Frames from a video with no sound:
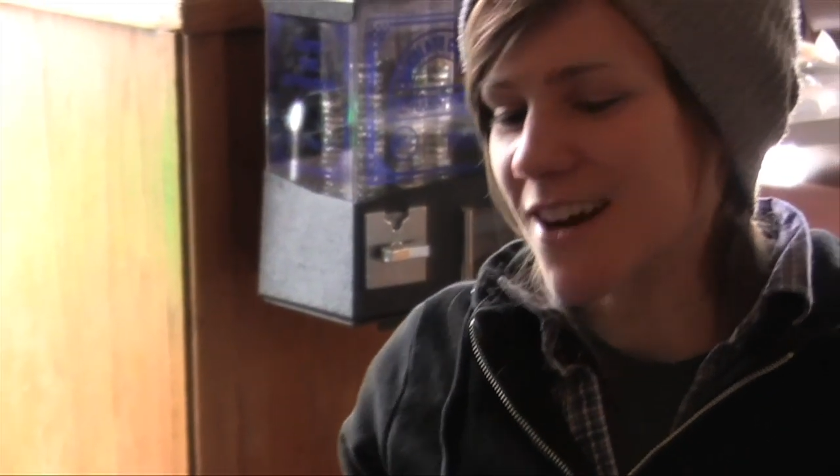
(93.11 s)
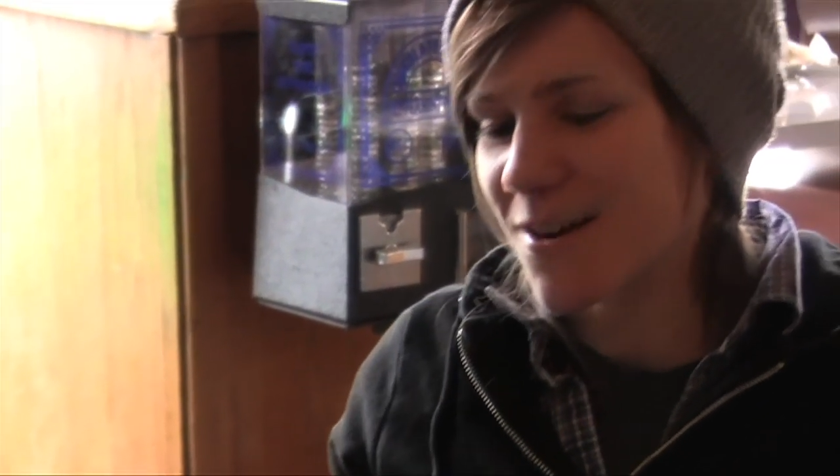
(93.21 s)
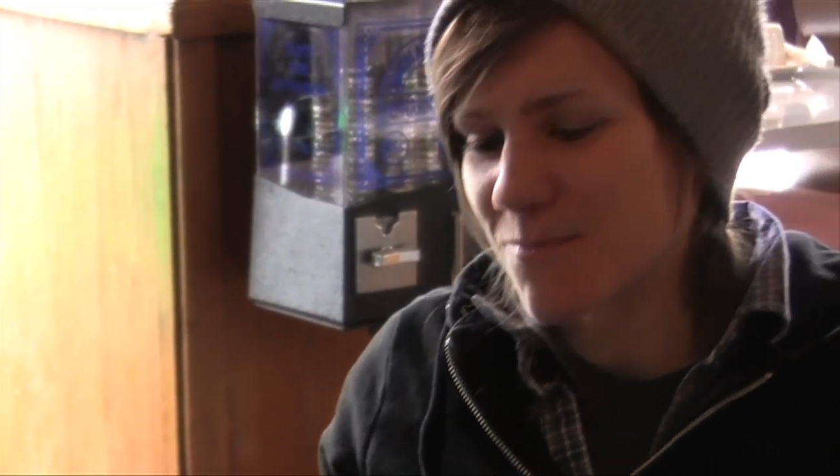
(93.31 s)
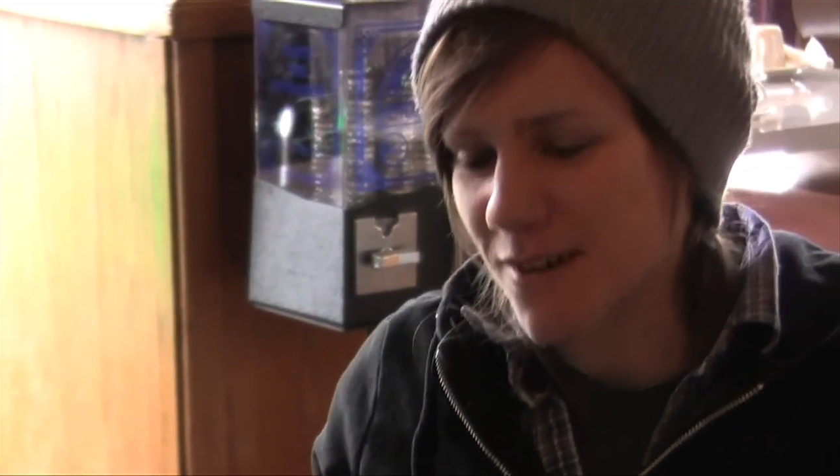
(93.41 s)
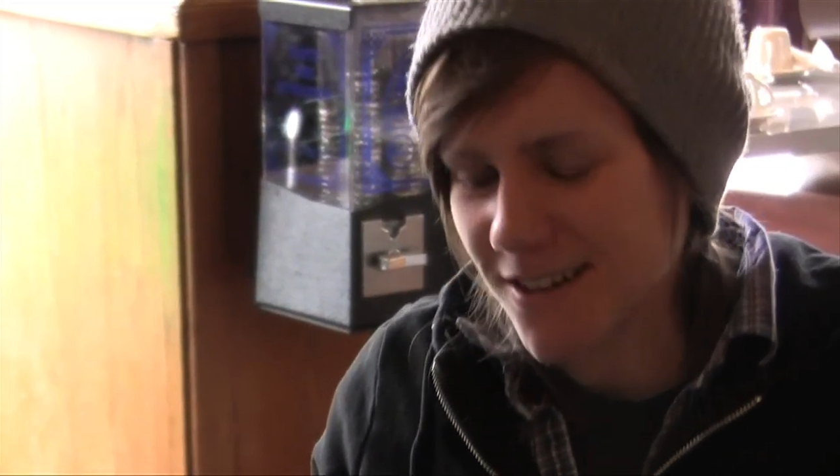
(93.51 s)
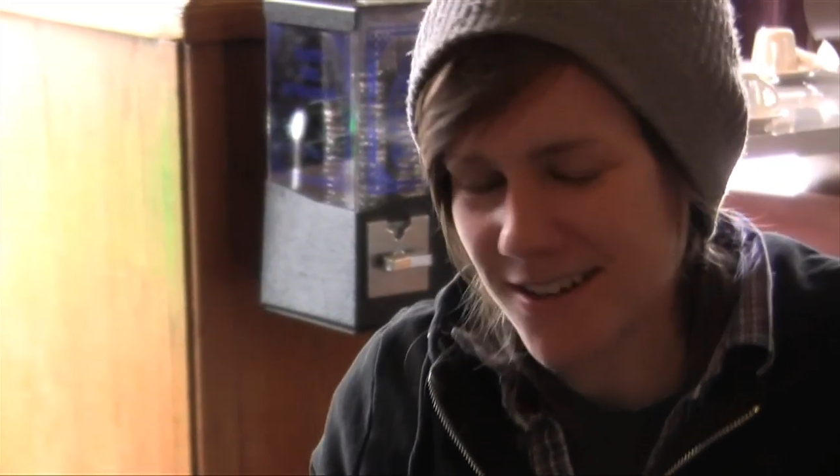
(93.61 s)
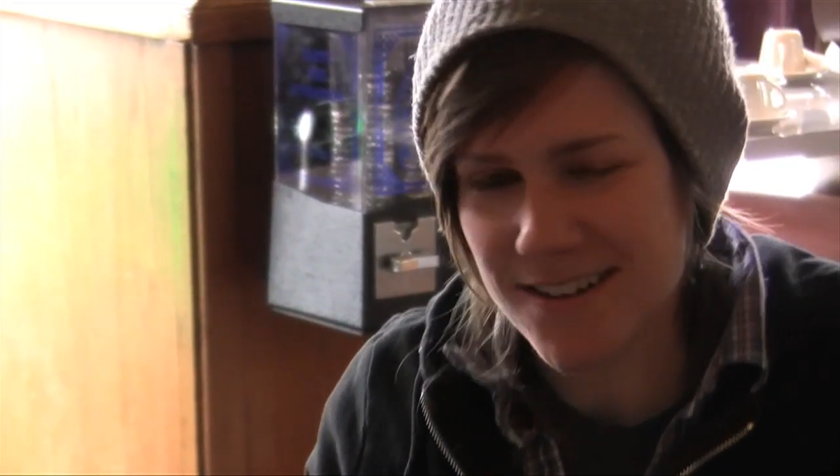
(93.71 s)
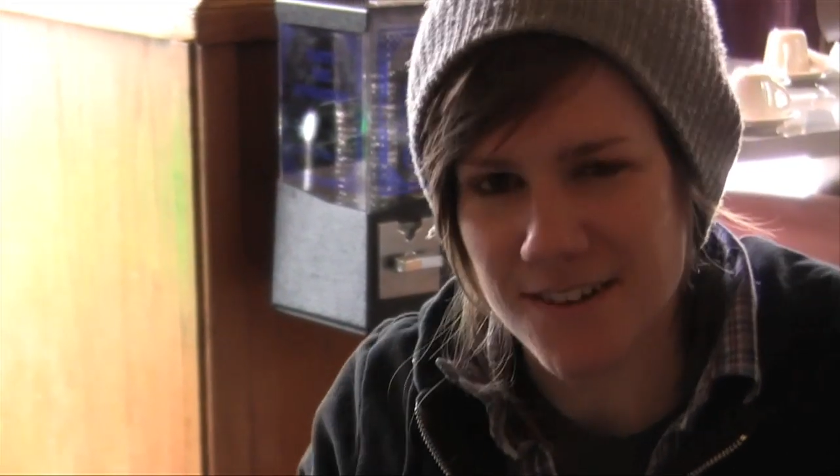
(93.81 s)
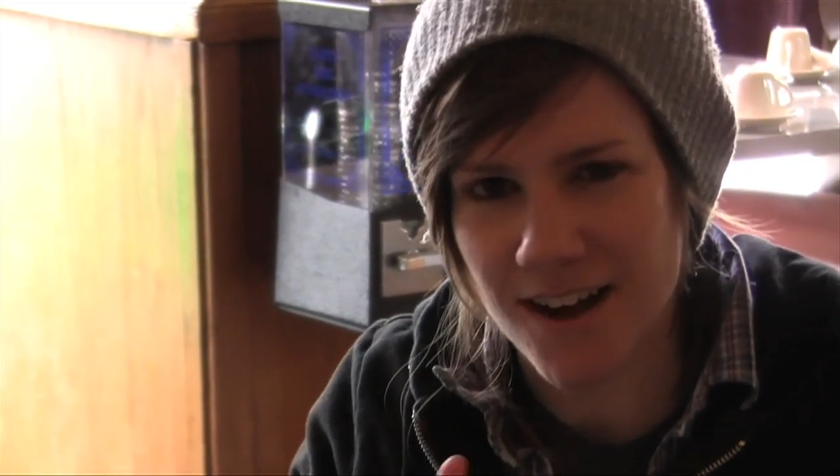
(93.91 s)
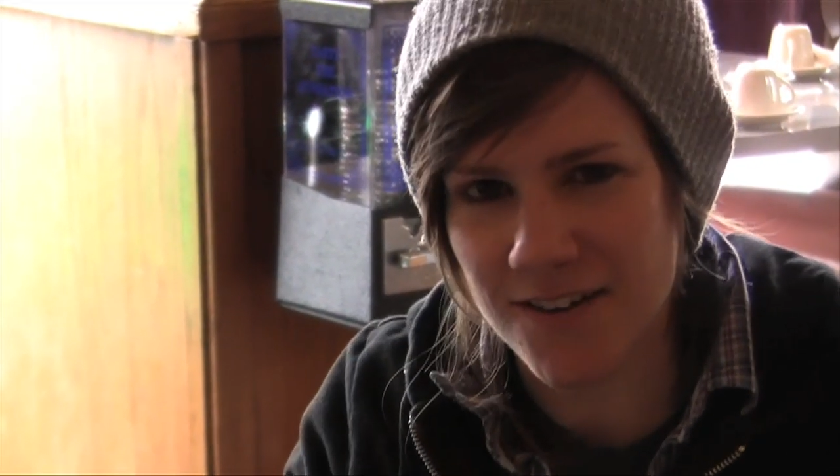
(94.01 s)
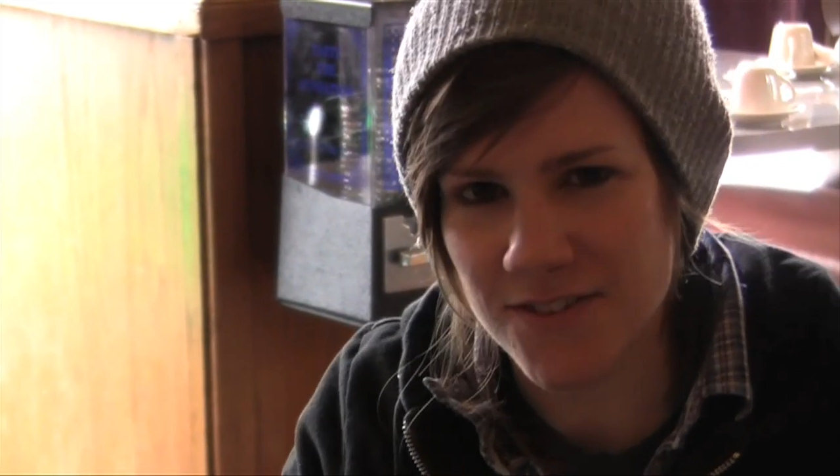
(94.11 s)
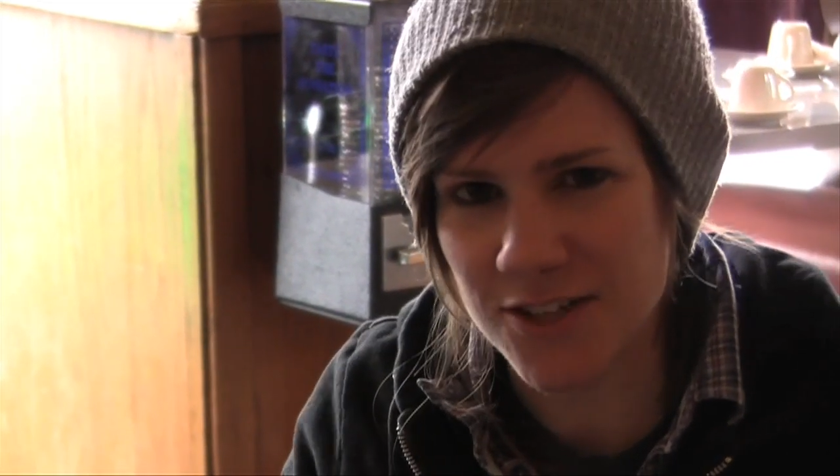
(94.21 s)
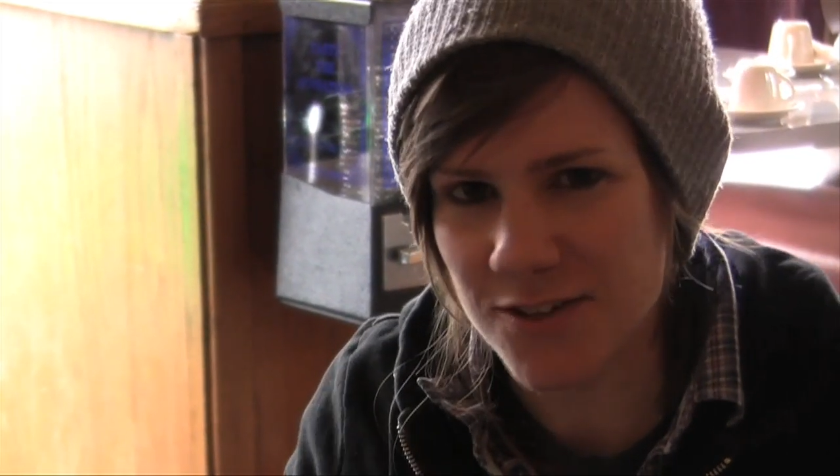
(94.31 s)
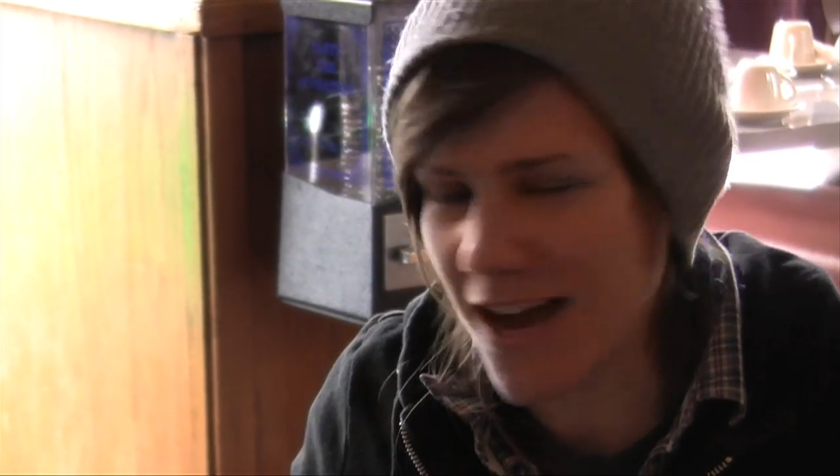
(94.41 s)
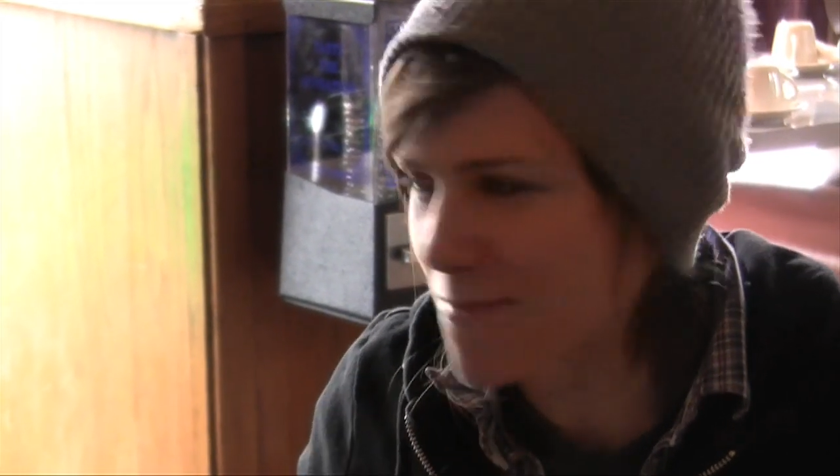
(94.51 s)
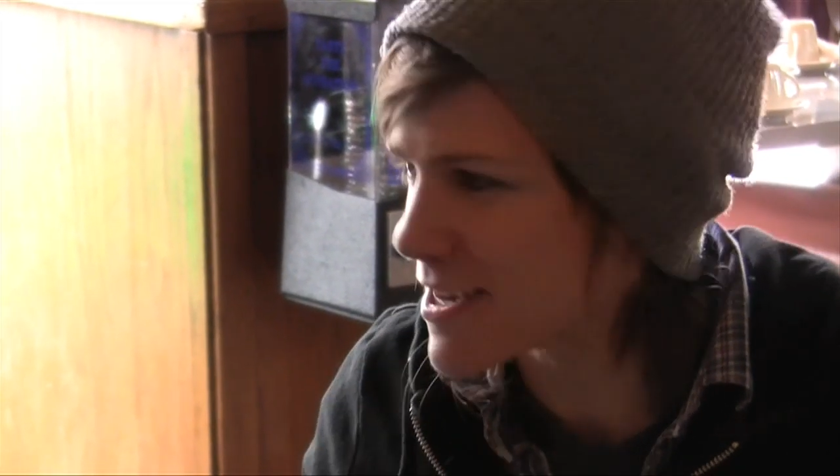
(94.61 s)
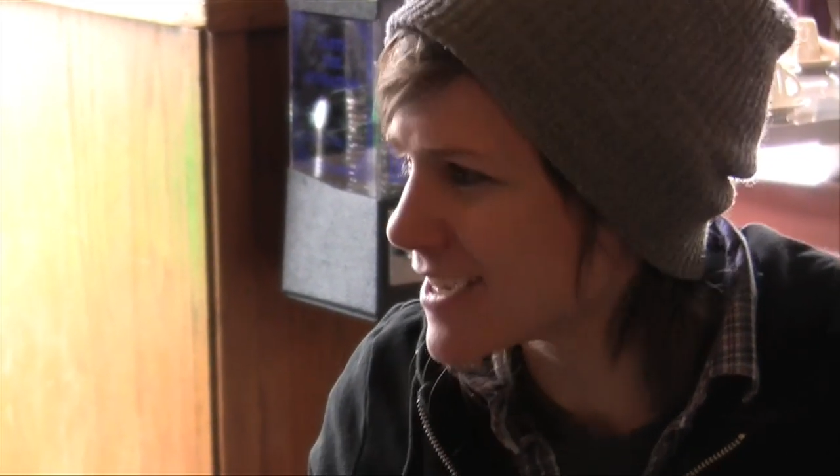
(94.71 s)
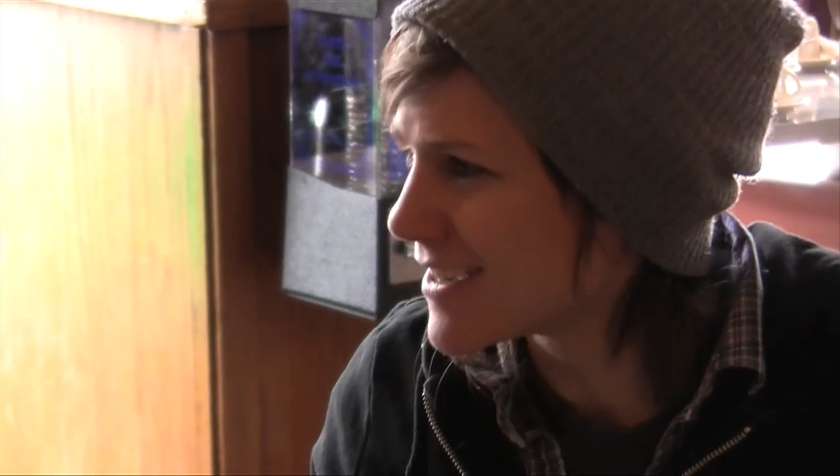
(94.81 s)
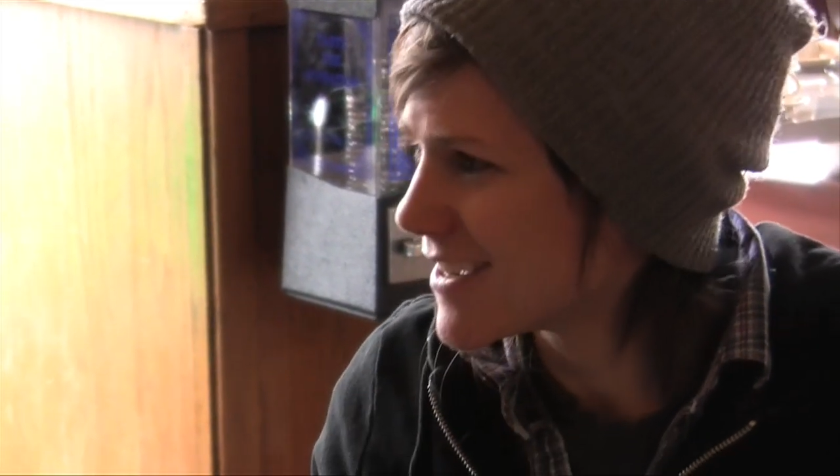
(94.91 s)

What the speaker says: Adam Burke, fellow comic,